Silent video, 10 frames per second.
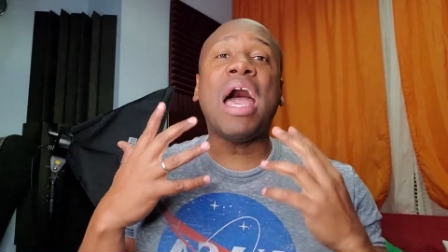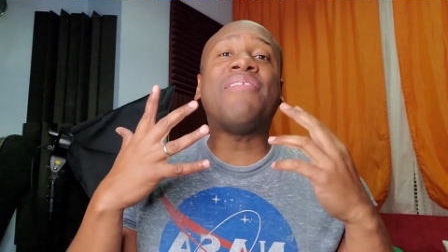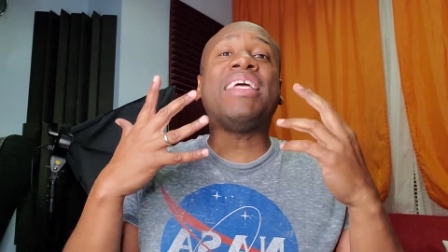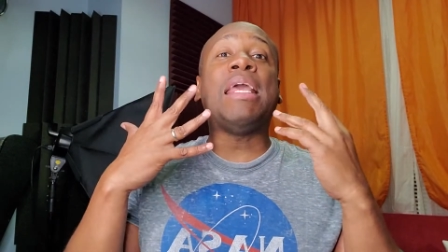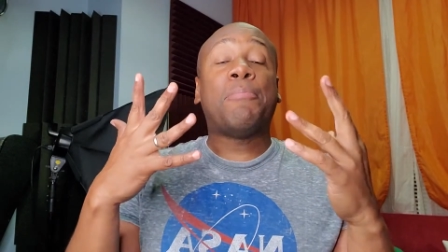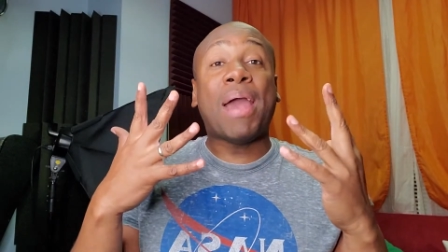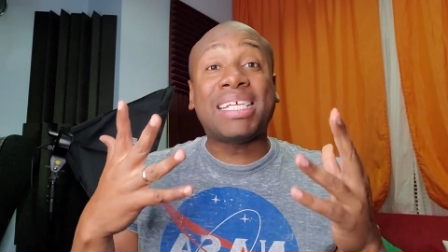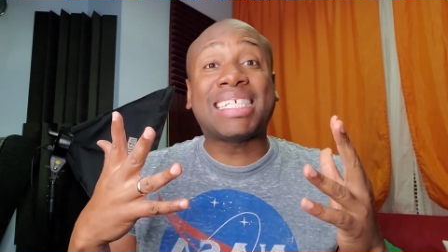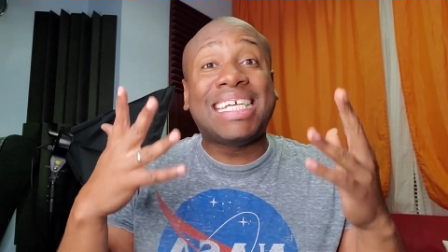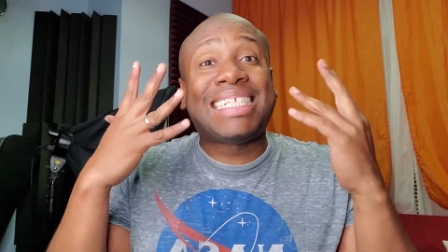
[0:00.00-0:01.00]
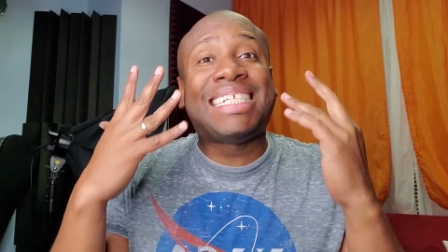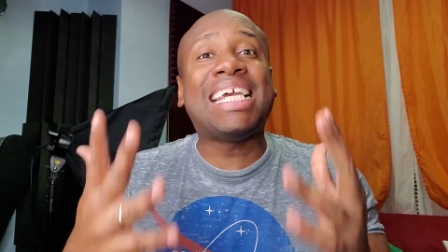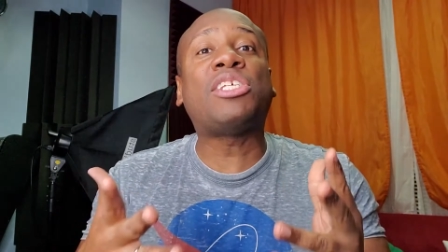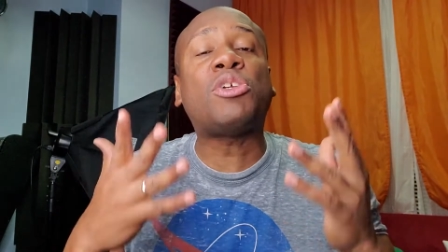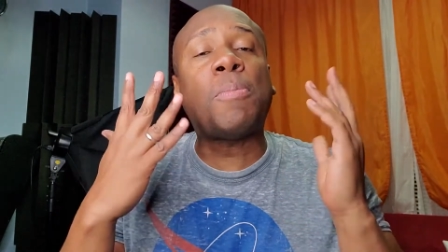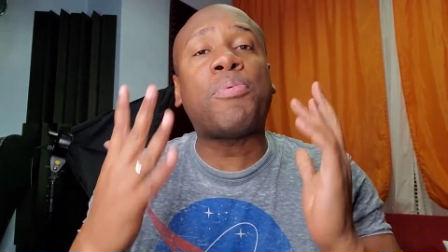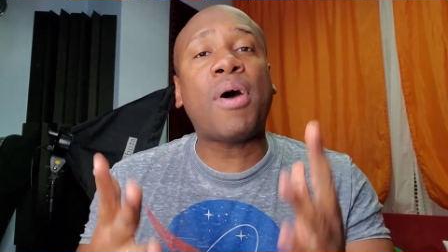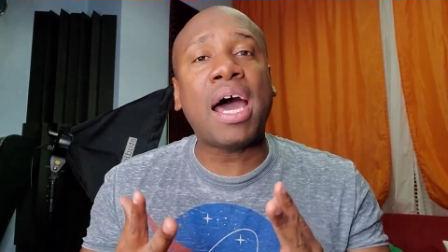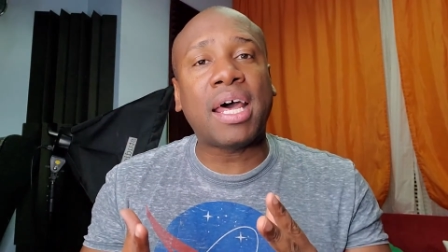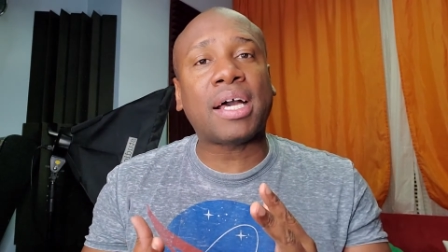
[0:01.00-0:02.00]
have any basically digital
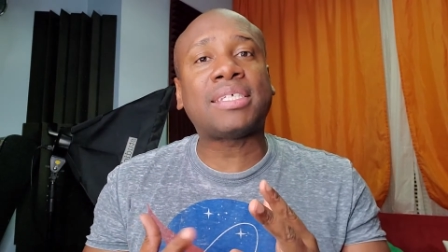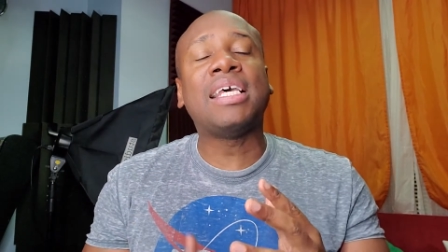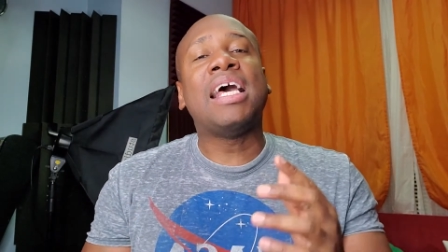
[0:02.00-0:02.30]
products